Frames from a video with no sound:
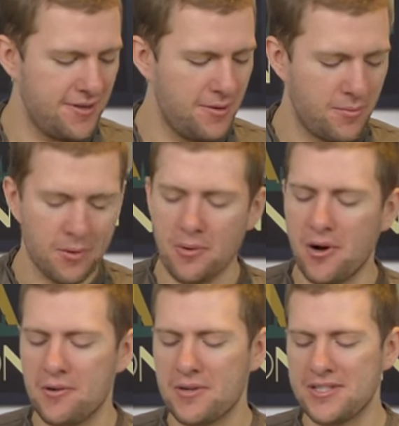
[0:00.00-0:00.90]
World War
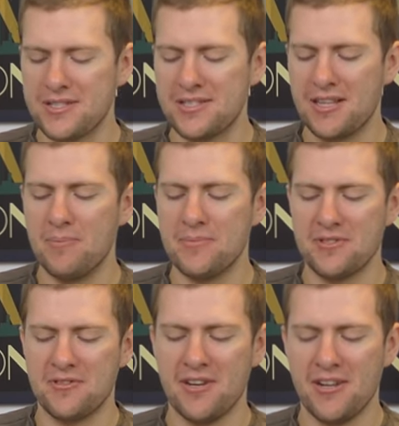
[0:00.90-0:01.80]
Hulk is such a dumb
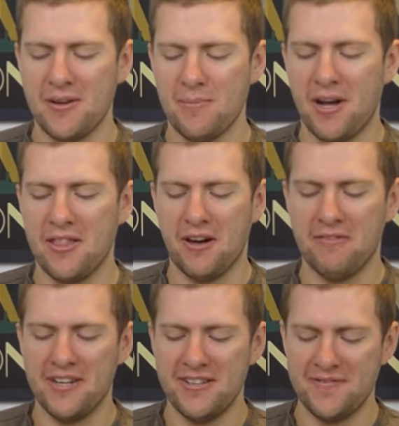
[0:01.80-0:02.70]
storyline, but I love
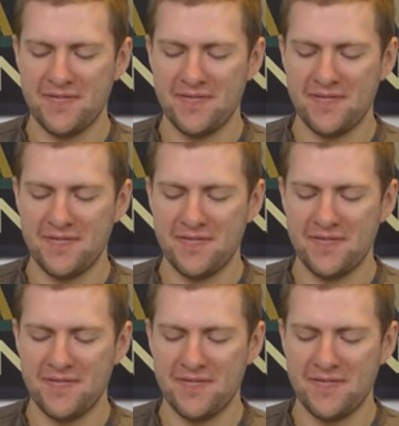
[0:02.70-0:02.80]
it.